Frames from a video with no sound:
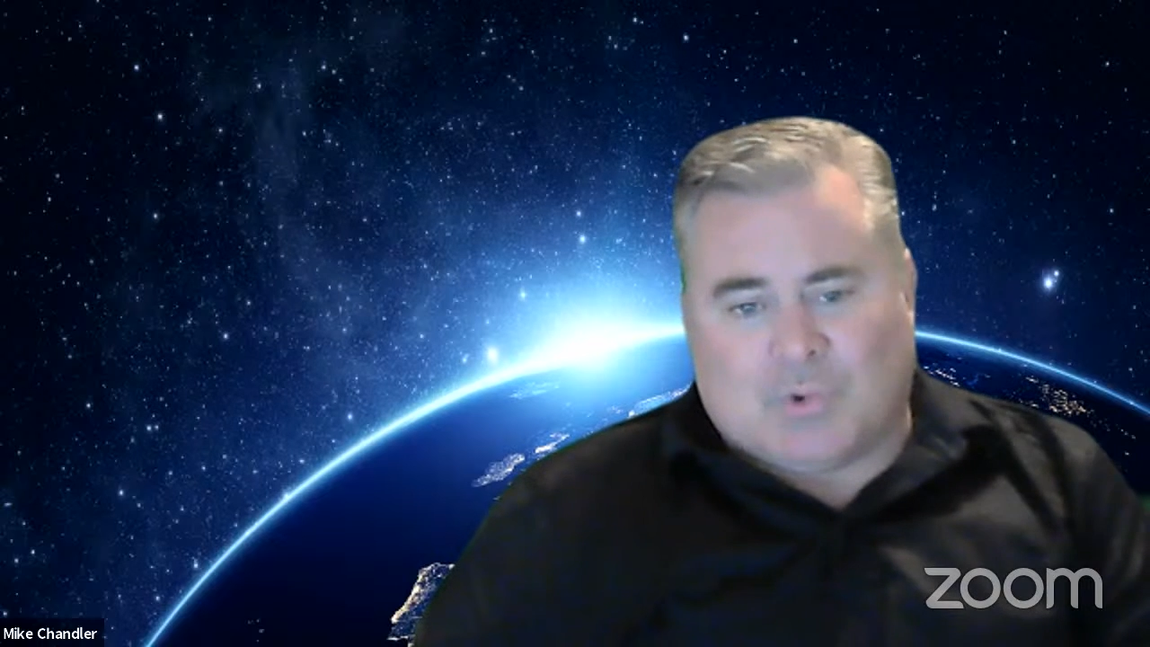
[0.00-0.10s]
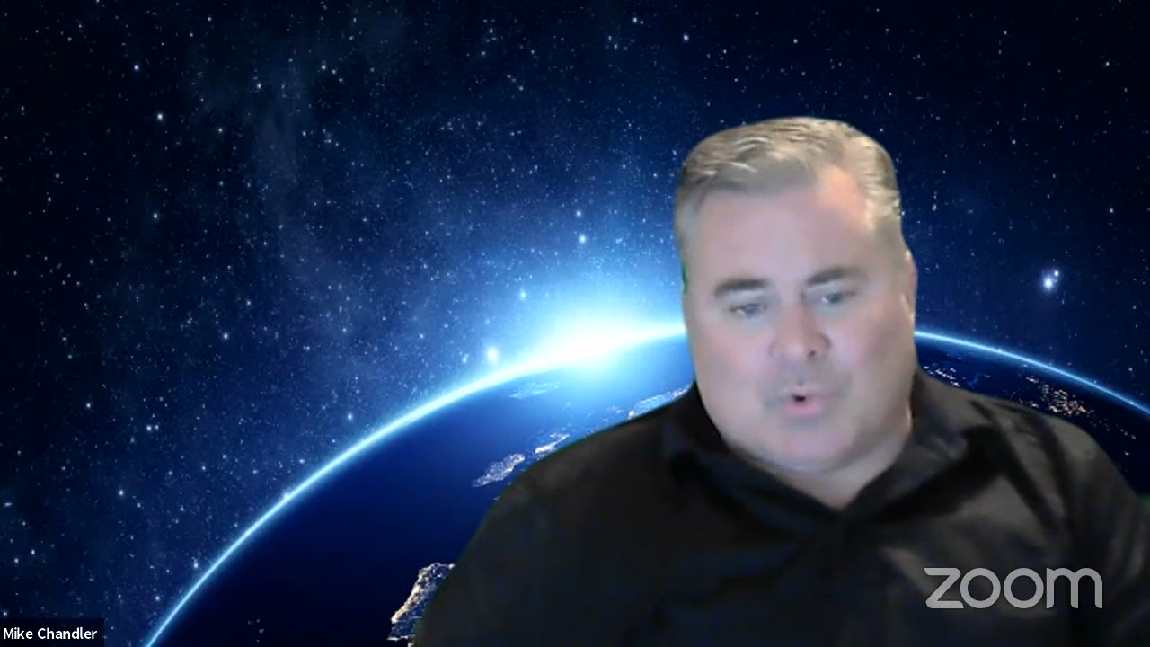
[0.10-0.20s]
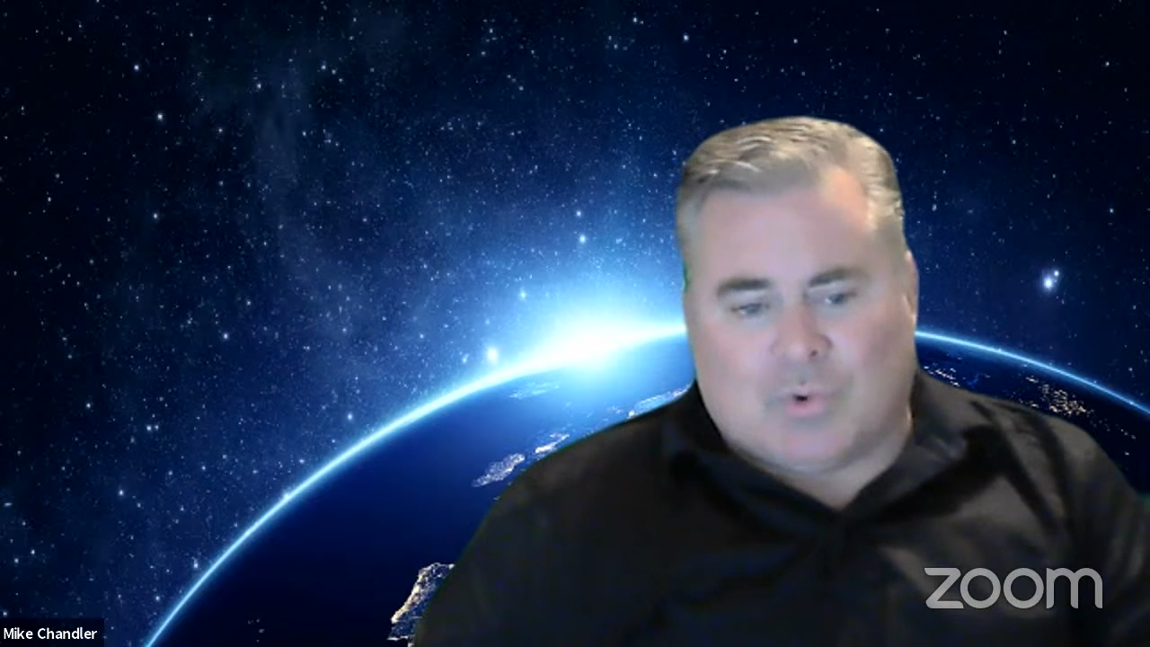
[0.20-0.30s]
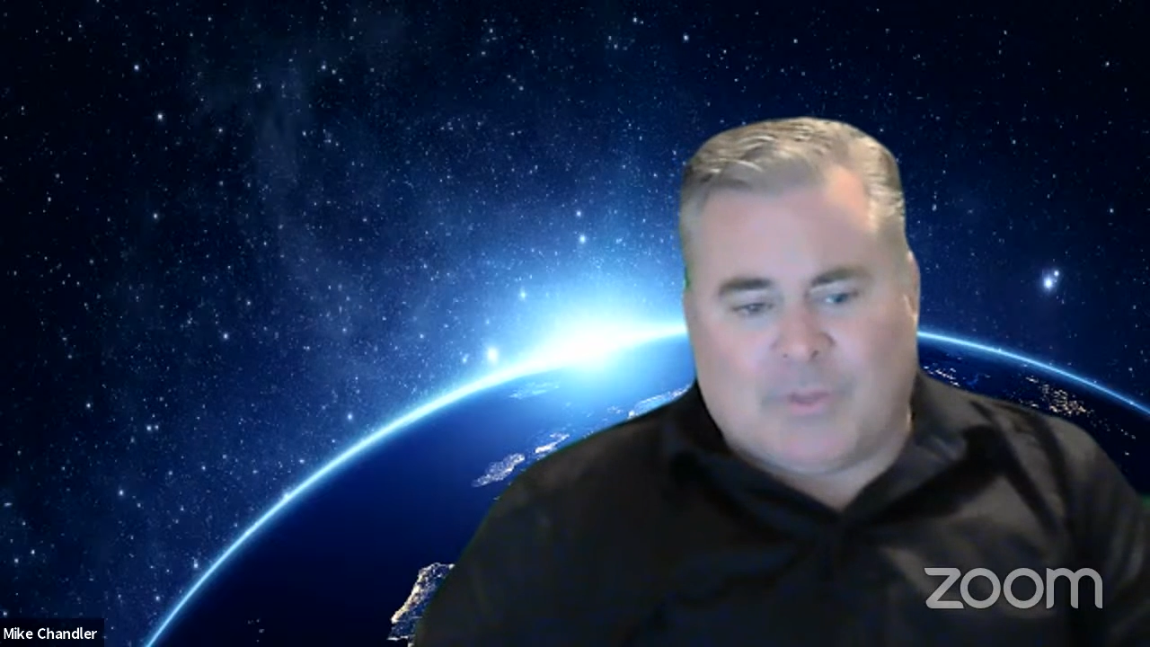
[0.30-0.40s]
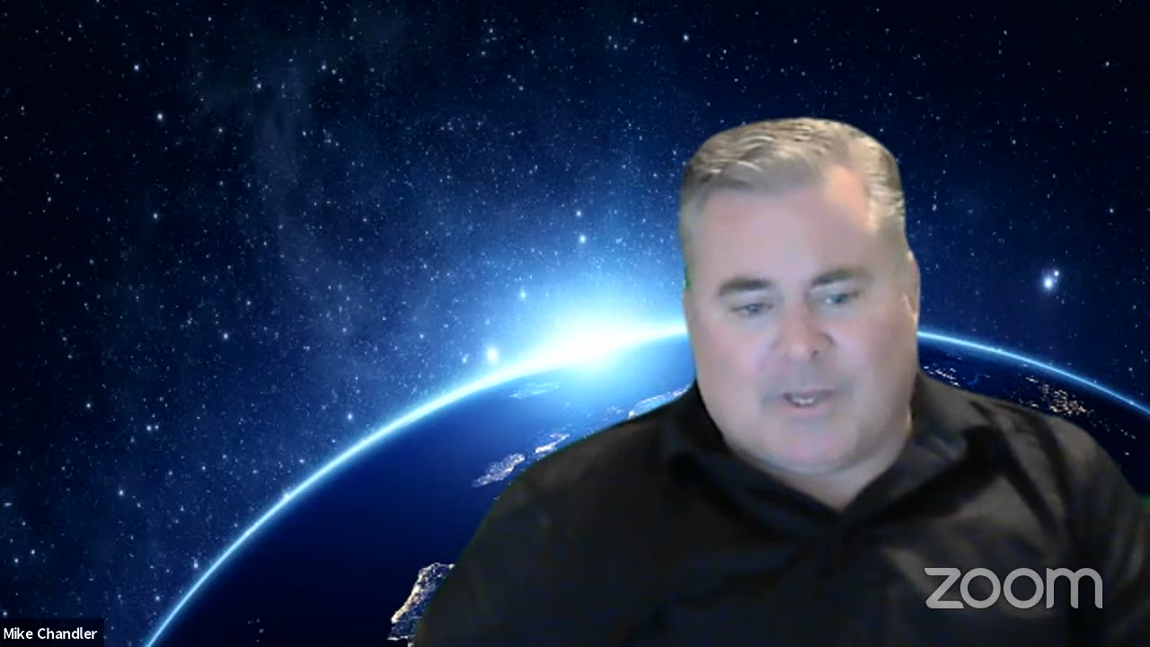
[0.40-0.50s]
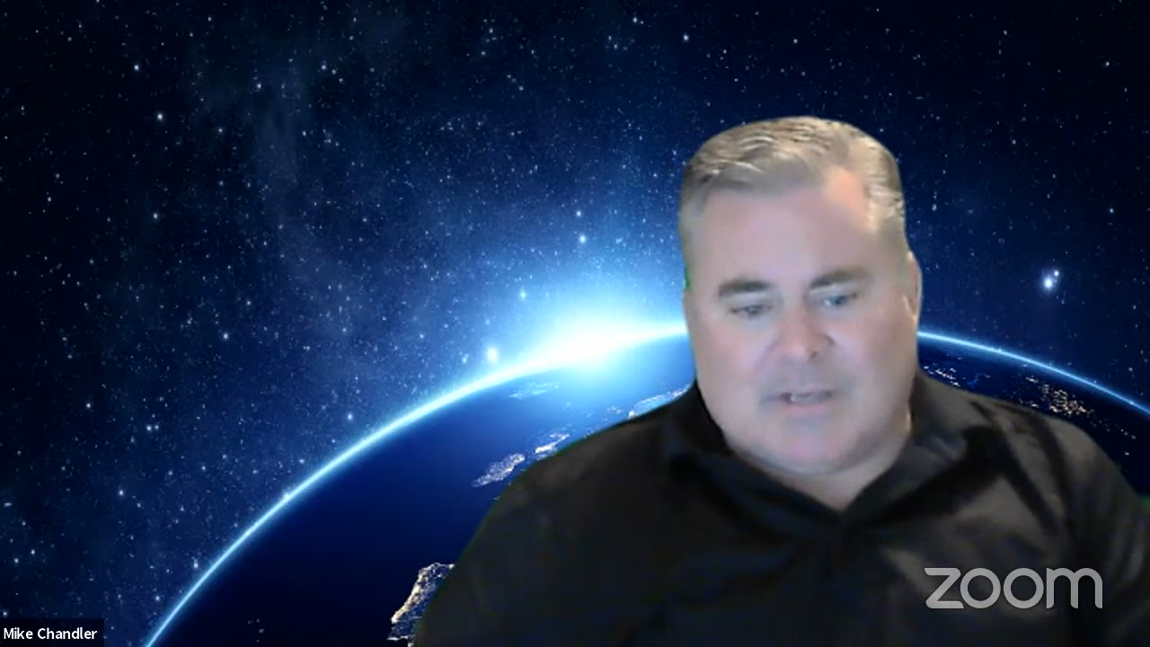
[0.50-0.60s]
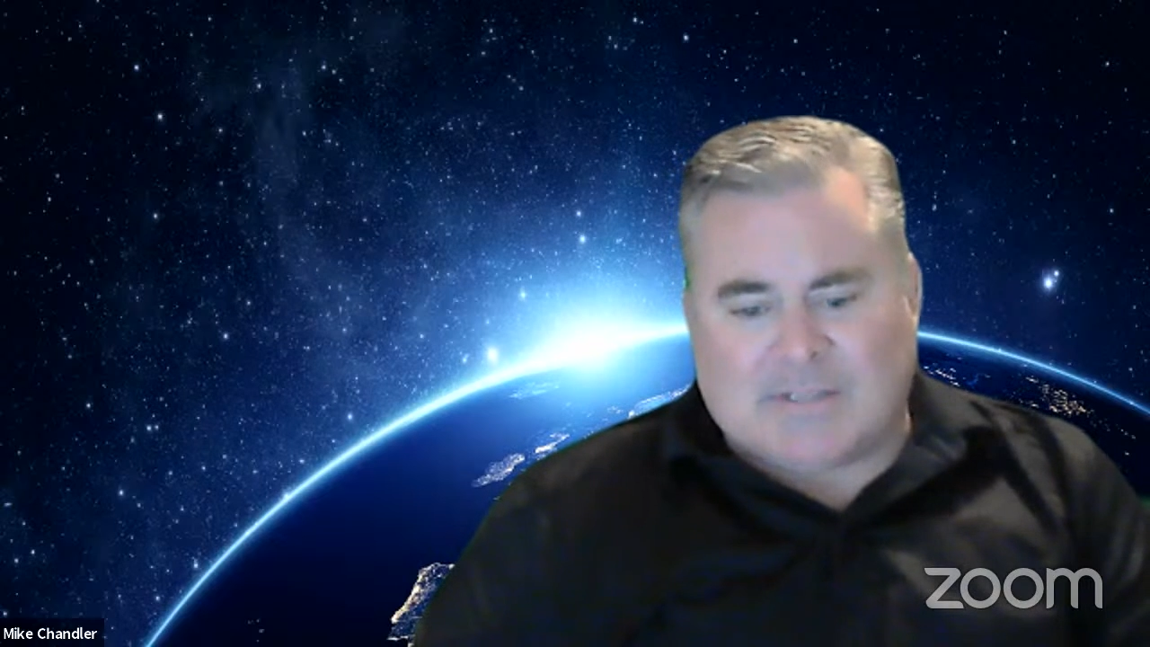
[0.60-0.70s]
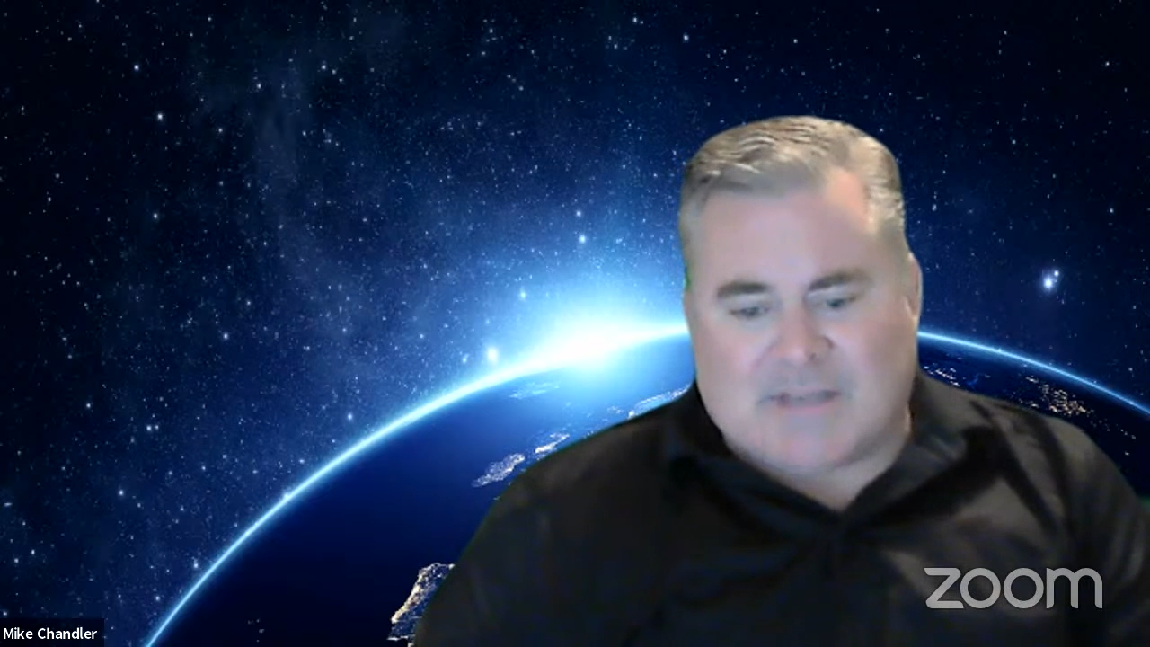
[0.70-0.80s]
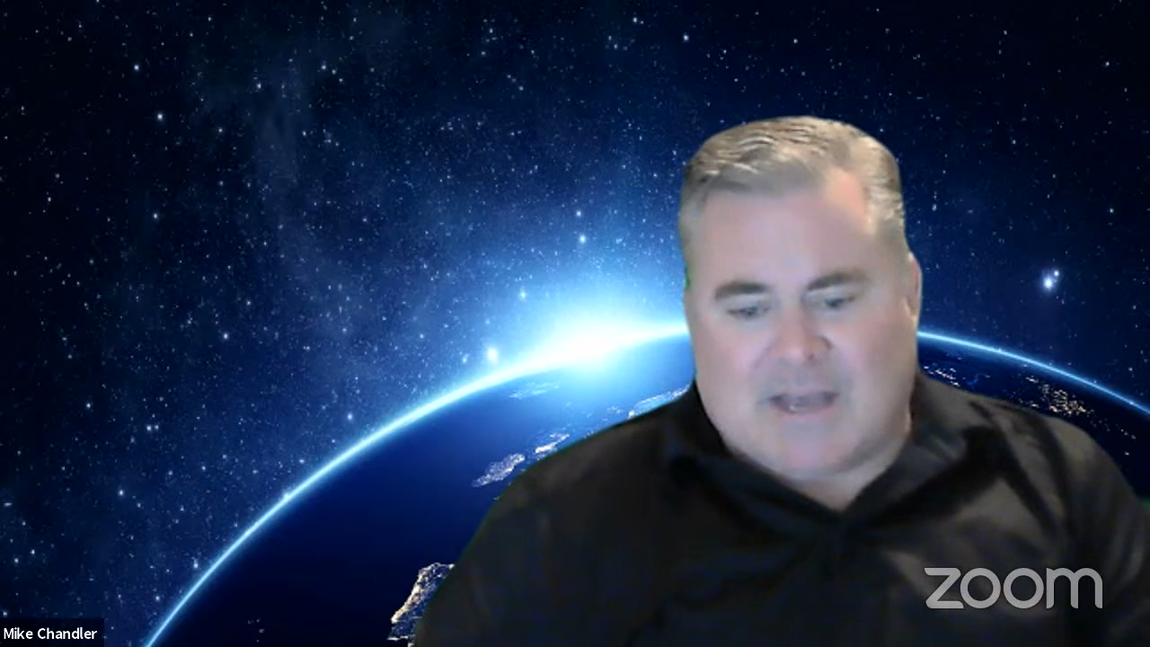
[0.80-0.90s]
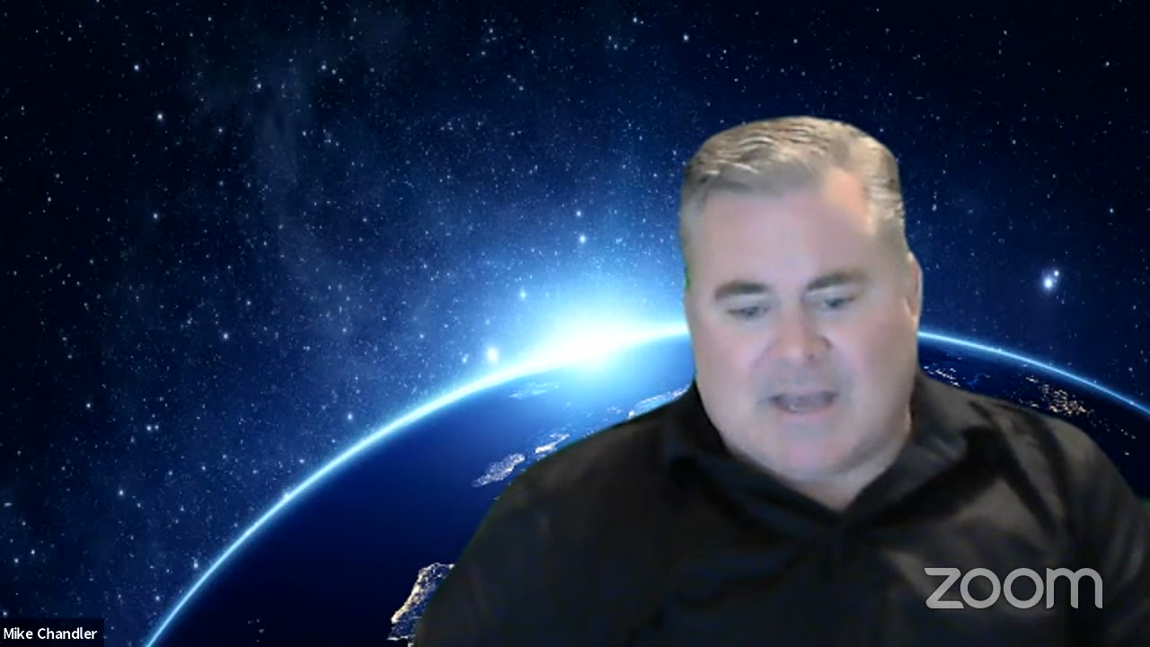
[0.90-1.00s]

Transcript: cool because,